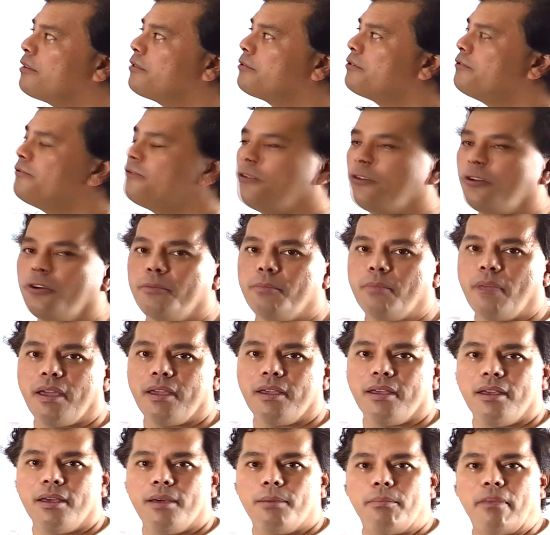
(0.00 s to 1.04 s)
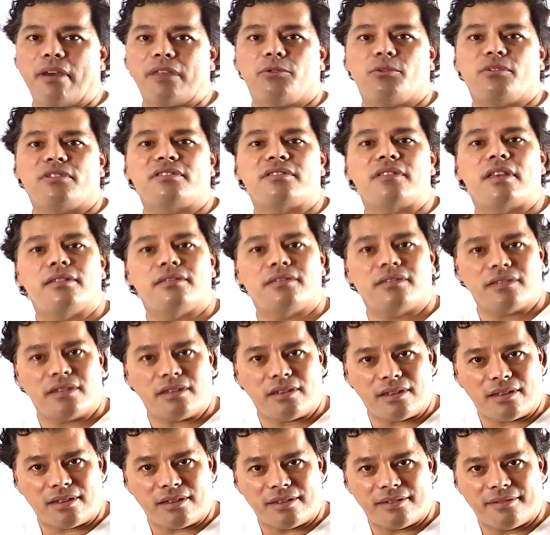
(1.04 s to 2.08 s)
to form matrix
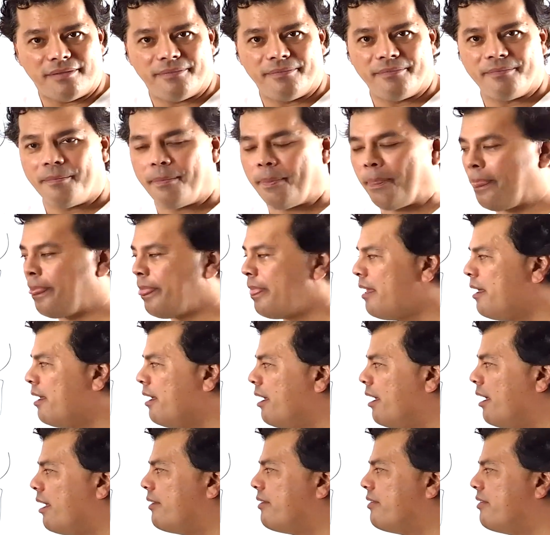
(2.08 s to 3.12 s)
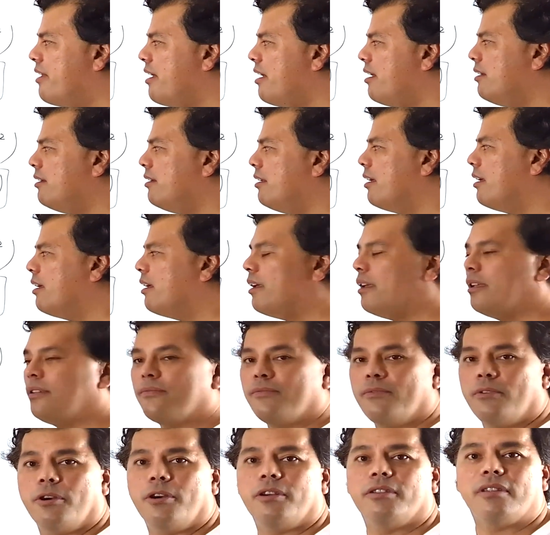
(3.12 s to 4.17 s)
C, and then
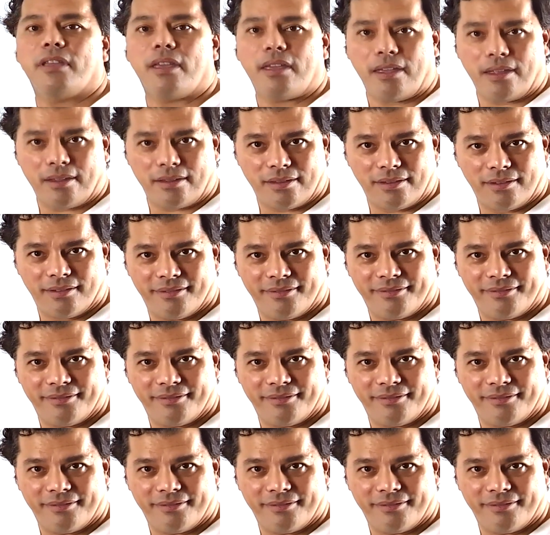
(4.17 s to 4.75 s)
invert it.